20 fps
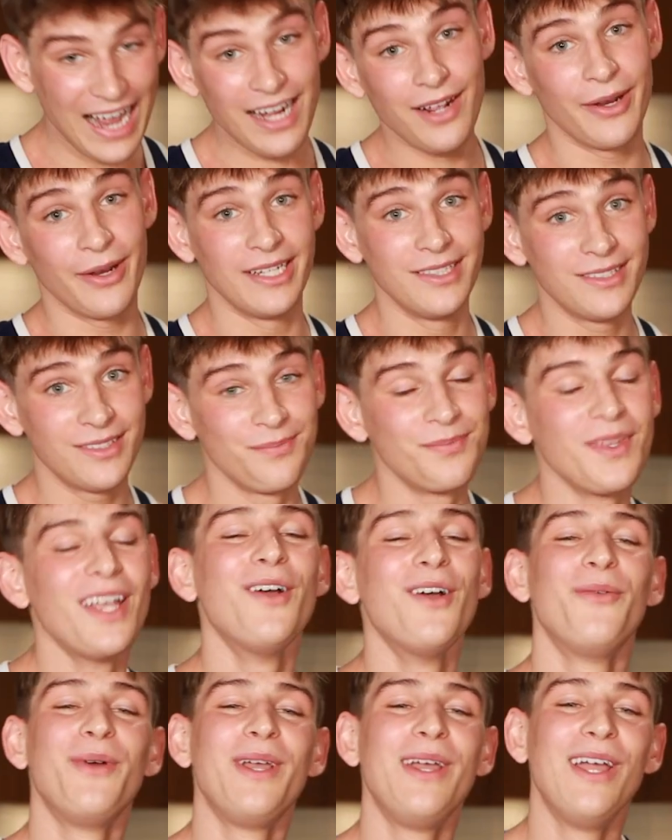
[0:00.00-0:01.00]
Anyways,
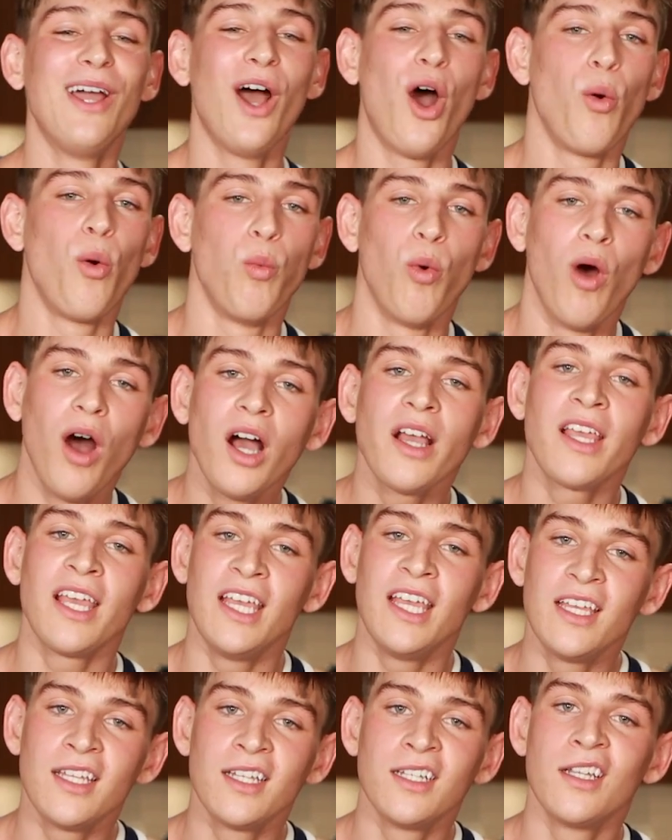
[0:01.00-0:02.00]
we walk
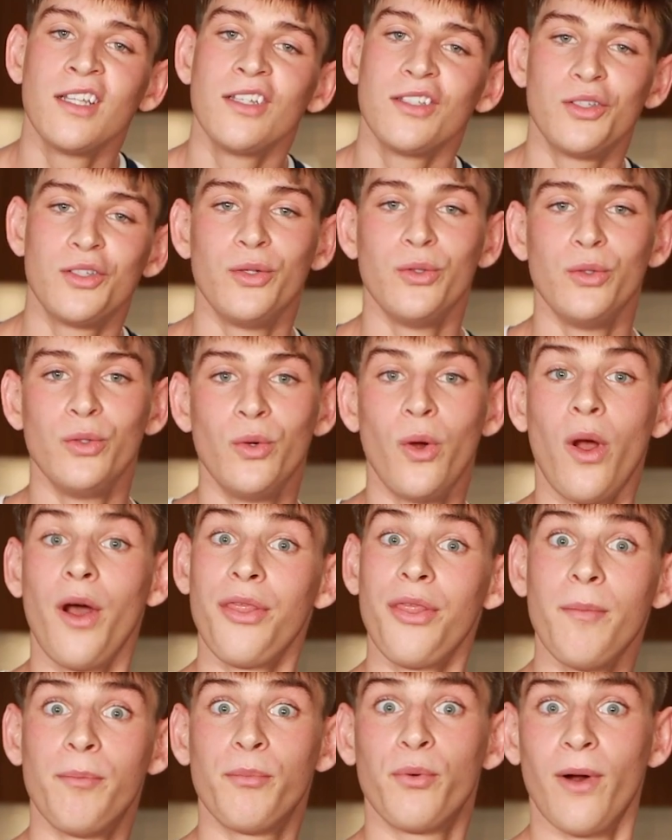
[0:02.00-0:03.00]
into
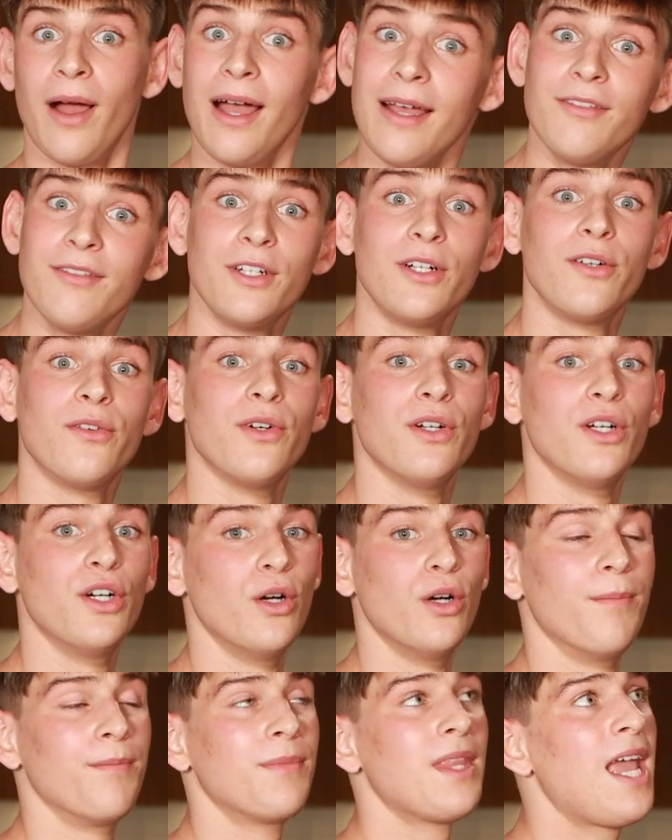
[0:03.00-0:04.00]
the private
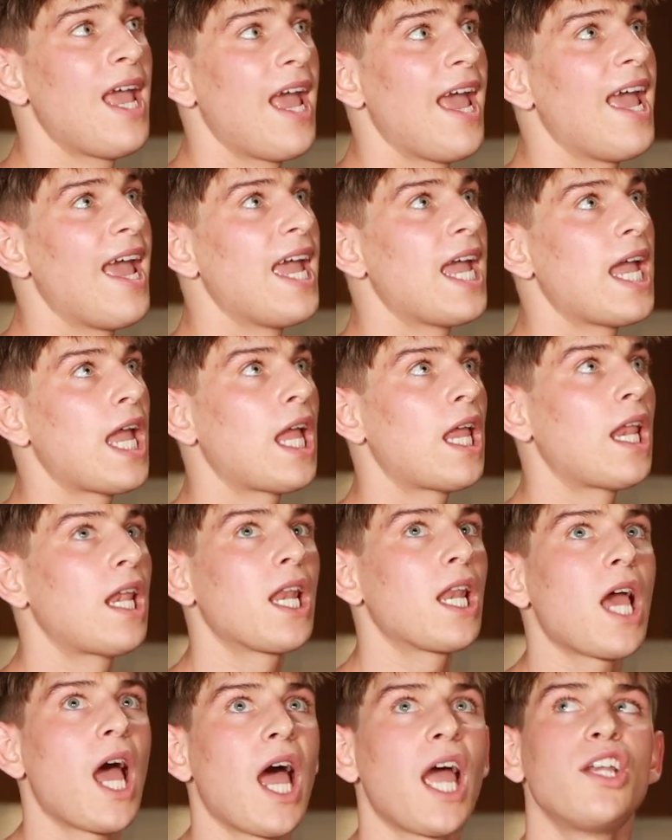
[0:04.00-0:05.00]
room
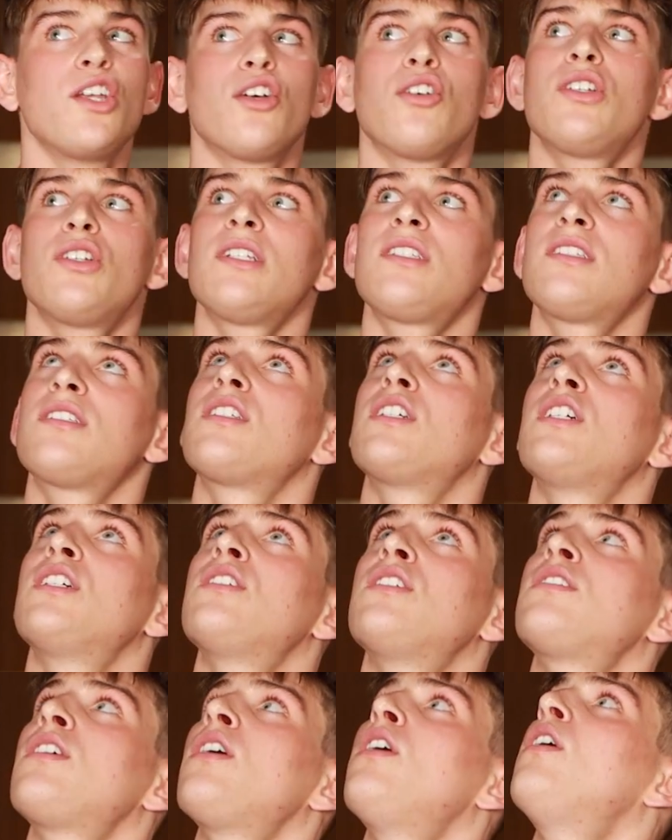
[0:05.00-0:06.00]
and I notice
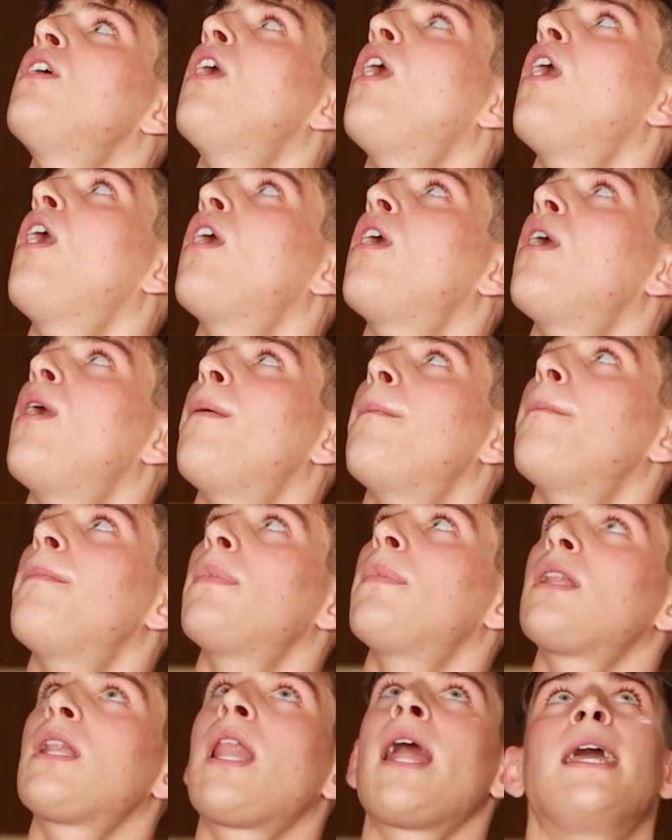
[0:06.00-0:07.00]
there's
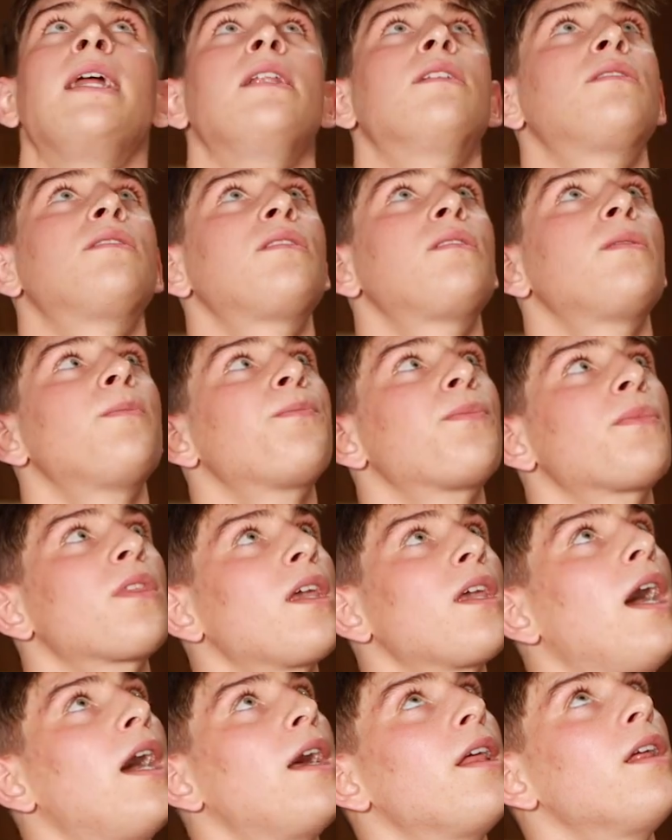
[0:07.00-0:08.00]
lights
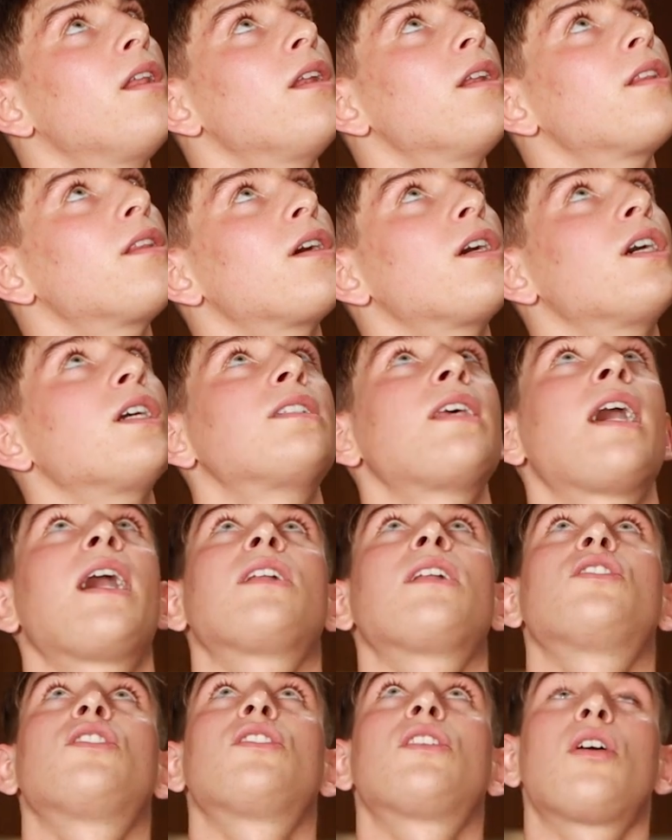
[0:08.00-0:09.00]
and they're
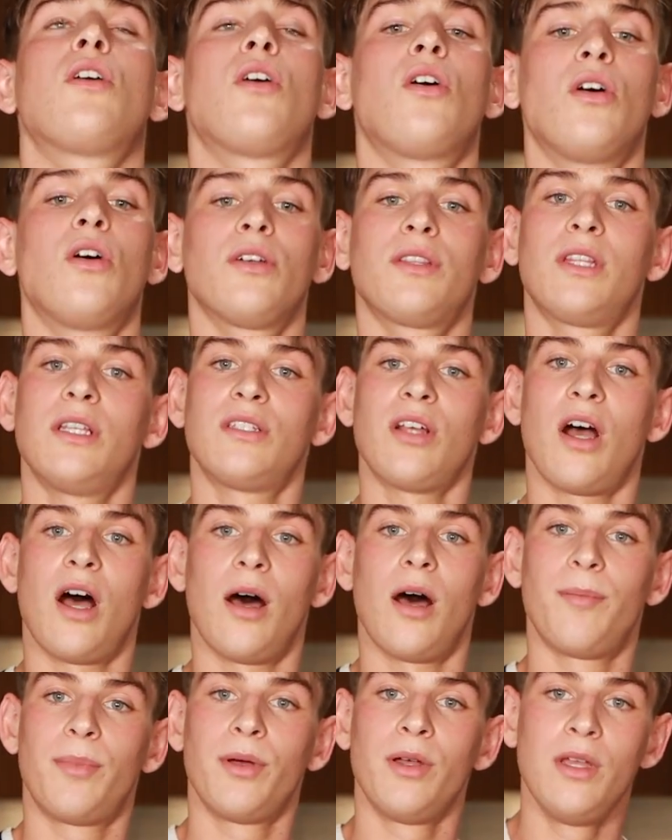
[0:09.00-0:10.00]
attached all at the
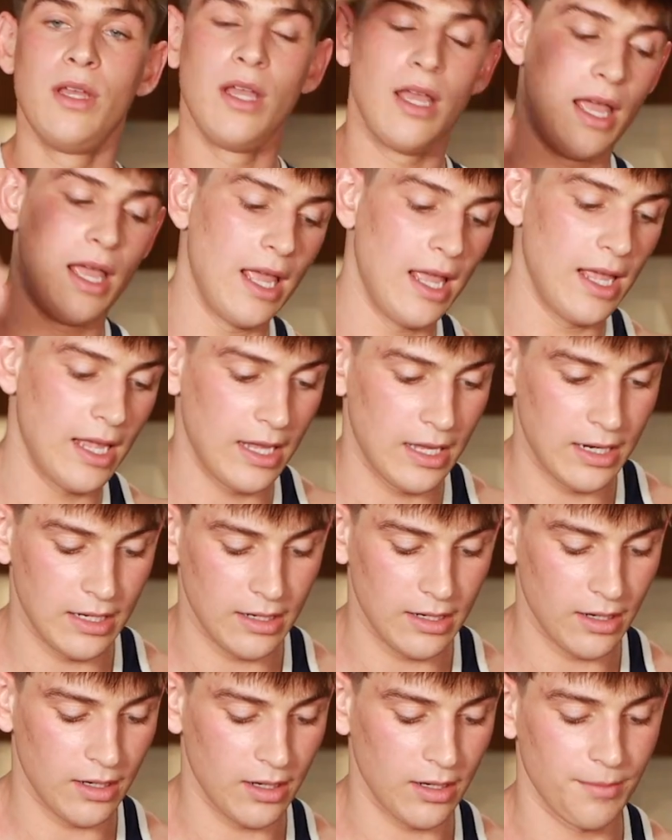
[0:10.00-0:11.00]
top and
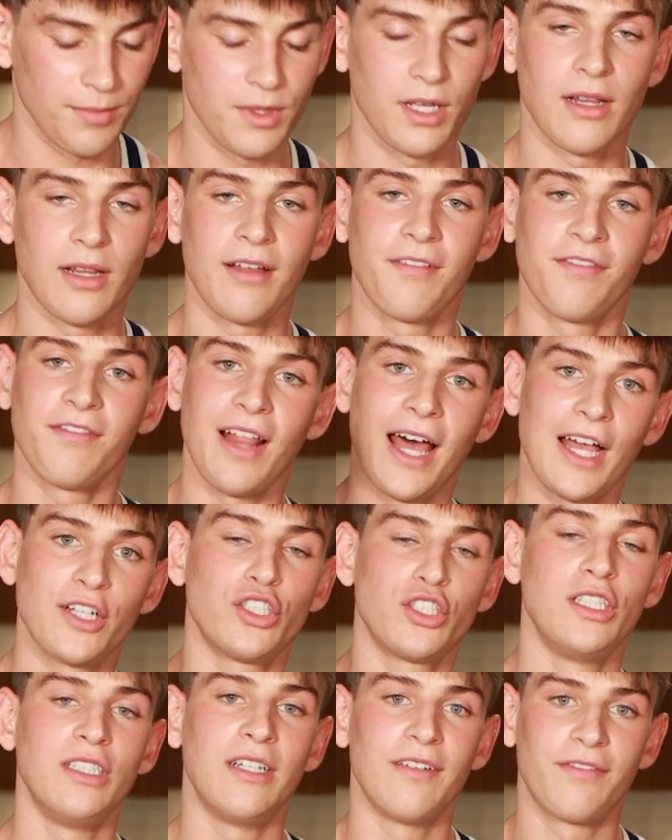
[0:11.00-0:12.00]
they're like
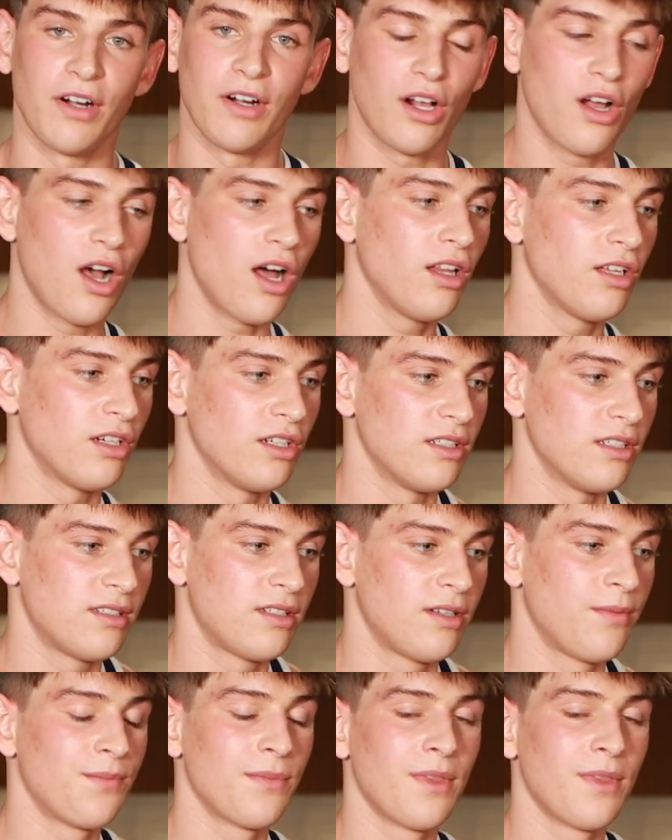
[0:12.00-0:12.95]
flashing different colors.